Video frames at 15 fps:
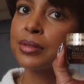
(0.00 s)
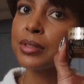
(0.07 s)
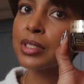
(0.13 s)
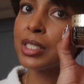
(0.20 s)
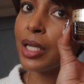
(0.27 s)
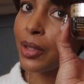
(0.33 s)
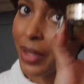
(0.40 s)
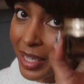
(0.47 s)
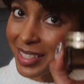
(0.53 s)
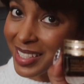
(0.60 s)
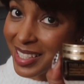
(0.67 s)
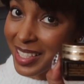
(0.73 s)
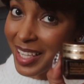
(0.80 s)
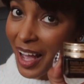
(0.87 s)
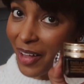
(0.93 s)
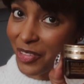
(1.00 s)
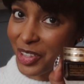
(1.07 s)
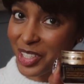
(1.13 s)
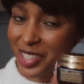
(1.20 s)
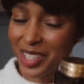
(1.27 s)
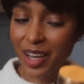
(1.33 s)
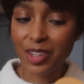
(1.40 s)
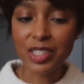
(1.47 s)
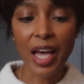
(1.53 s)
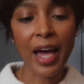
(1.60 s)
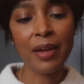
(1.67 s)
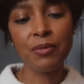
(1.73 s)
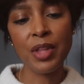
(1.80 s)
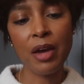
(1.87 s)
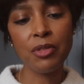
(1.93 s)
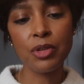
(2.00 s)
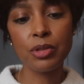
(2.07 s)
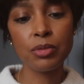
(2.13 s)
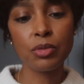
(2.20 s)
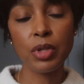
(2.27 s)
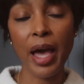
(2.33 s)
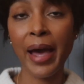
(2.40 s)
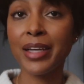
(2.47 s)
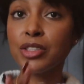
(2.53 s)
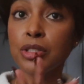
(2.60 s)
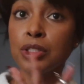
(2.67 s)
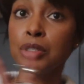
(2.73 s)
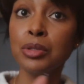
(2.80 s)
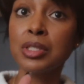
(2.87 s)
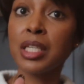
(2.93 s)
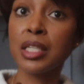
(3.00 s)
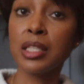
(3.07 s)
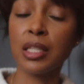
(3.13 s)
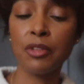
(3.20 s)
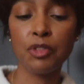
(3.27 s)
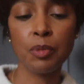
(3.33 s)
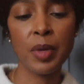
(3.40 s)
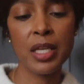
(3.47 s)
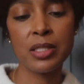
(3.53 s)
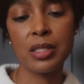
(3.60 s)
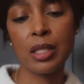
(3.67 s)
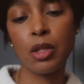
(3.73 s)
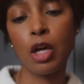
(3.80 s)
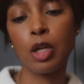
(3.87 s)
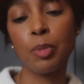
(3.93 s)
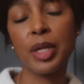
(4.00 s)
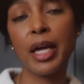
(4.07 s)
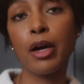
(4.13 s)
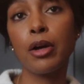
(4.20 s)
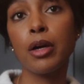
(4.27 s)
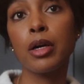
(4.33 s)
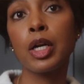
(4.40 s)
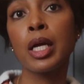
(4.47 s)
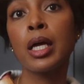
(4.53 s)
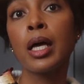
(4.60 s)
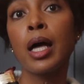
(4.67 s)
So let's see how this goes. I never actually used anything from Estee Lauder, but I heard